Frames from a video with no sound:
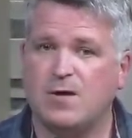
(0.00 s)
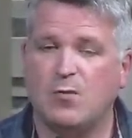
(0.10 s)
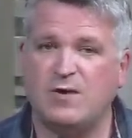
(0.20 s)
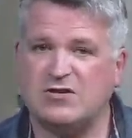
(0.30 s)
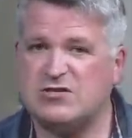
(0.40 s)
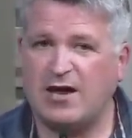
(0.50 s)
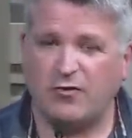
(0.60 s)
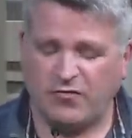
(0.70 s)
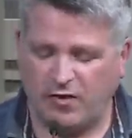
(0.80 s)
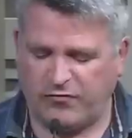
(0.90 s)
We can chain
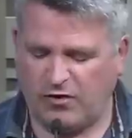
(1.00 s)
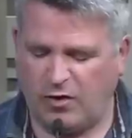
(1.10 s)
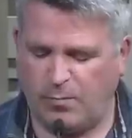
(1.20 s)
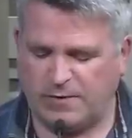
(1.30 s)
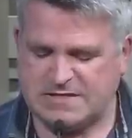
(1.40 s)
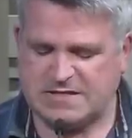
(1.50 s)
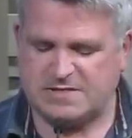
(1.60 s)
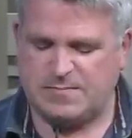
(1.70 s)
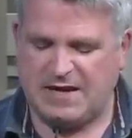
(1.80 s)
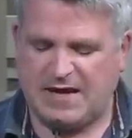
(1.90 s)
ourselves to hopelessness
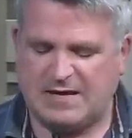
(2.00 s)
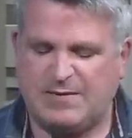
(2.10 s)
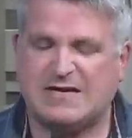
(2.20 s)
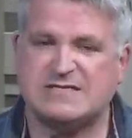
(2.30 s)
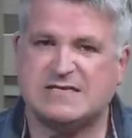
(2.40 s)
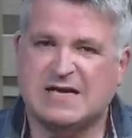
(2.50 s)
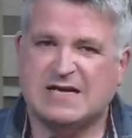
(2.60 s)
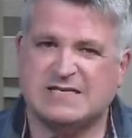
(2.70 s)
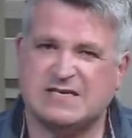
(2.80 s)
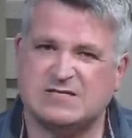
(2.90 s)
because
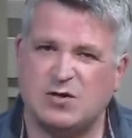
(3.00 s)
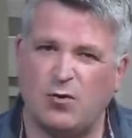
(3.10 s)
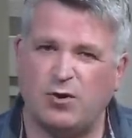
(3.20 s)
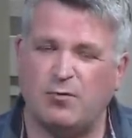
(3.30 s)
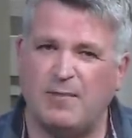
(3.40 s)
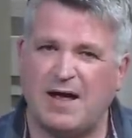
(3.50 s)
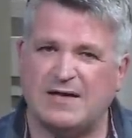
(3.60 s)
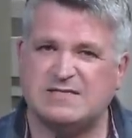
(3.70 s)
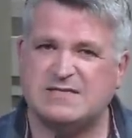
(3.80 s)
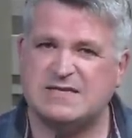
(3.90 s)
it's as though in our
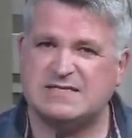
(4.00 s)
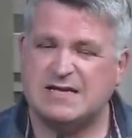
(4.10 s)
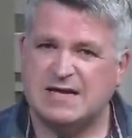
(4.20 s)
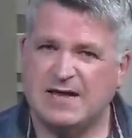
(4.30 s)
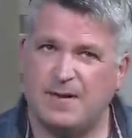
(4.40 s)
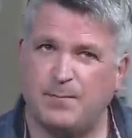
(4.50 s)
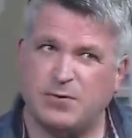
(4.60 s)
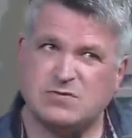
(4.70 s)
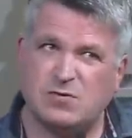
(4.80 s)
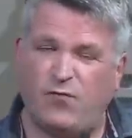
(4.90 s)
minds this
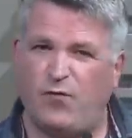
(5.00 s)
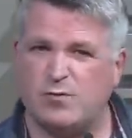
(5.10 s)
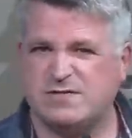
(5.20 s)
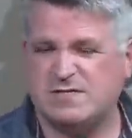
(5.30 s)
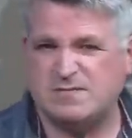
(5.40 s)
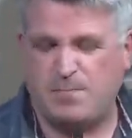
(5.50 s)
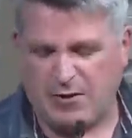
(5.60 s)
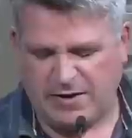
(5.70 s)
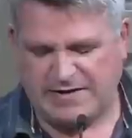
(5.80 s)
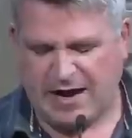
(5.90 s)
impersonal force that is
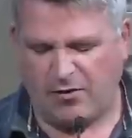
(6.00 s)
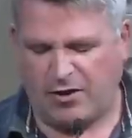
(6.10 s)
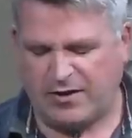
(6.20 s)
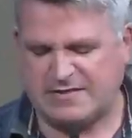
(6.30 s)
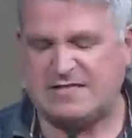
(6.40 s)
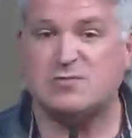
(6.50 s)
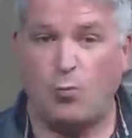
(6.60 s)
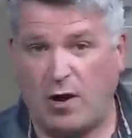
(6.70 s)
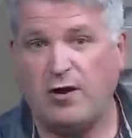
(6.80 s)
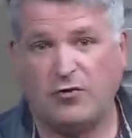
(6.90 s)
bearing down on us is
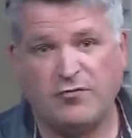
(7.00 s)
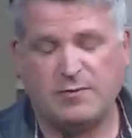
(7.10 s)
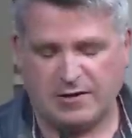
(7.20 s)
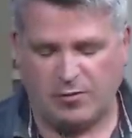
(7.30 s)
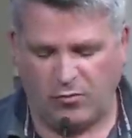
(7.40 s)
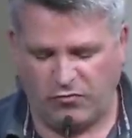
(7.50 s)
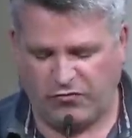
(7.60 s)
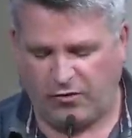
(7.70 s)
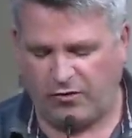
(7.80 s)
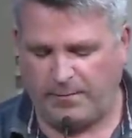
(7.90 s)
what ultimately holds
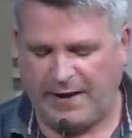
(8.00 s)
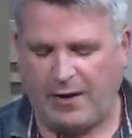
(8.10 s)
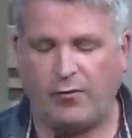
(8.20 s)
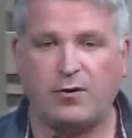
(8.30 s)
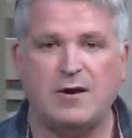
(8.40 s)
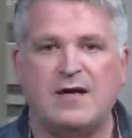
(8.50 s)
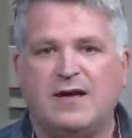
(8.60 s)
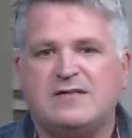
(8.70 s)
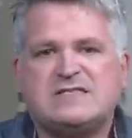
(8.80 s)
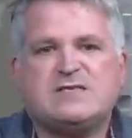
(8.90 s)
all the power.
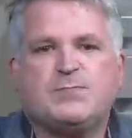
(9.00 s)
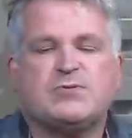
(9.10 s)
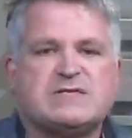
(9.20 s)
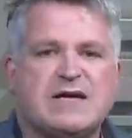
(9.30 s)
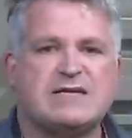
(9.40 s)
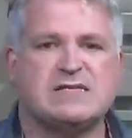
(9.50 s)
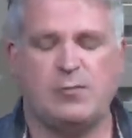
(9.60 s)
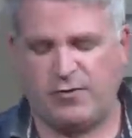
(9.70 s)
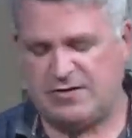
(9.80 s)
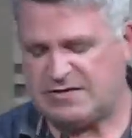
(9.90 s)
And this is precisely
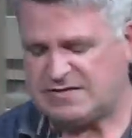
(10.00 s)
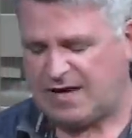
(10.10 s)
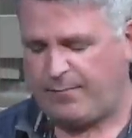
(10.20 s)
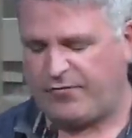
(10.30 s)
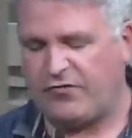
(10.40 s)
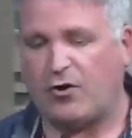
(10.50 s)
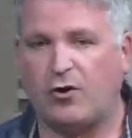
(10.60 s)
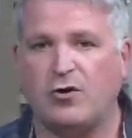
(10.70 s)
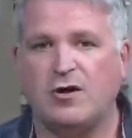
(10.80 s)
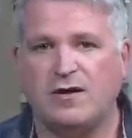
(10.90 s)
where the disciples
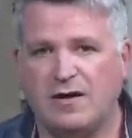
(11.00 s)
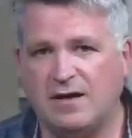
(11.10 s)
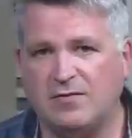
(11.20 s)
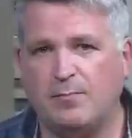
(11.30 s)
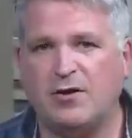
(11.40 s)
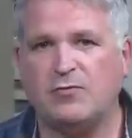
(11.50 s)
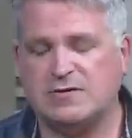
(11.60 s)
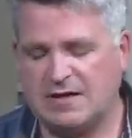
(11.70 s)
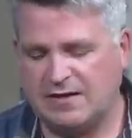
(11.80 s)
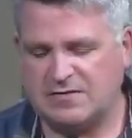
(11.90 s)
are in the boat
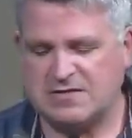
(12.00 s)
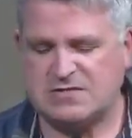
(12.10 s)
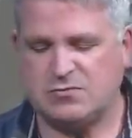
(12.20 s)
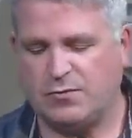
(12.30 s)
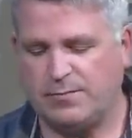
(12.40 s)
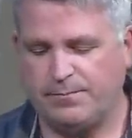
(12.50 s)
in this storm.